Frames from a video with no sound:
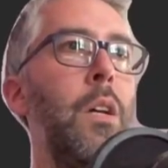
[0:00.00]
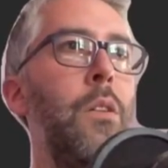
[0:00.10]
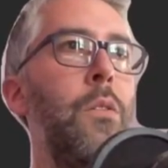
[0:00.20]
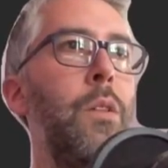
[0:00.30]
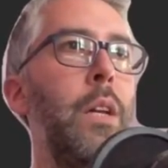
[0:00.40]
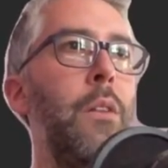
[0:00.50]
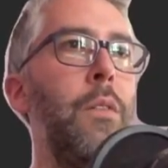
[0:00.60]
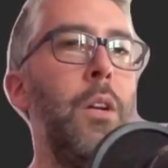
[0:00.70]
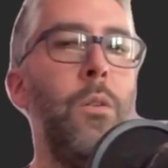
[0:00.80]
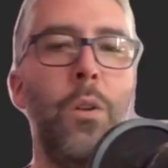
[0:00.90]
So then if
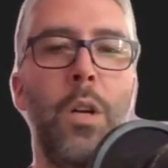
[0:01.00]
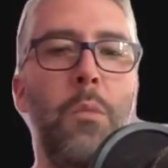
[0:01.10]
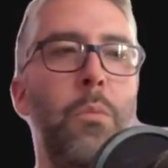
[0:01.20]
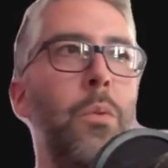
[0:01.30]
I hook up